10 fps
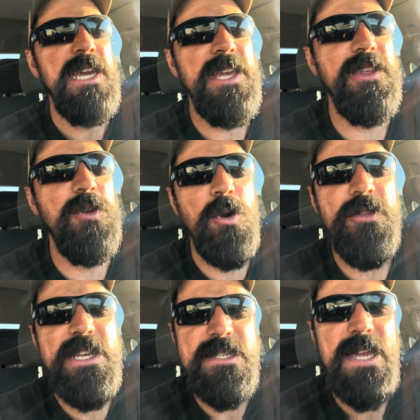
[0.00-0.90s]
in the
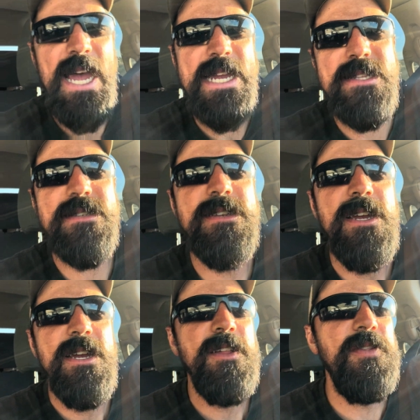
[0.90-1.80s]
Northeast Heights
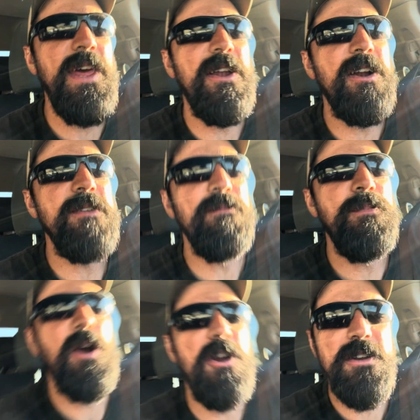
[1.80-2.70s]
that are
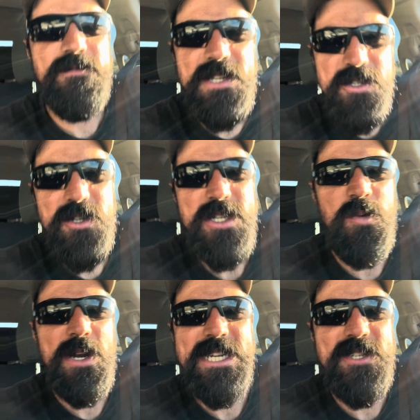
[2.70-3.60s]
part of District
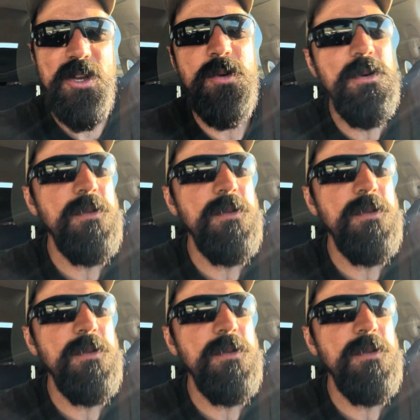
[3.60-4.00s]
22.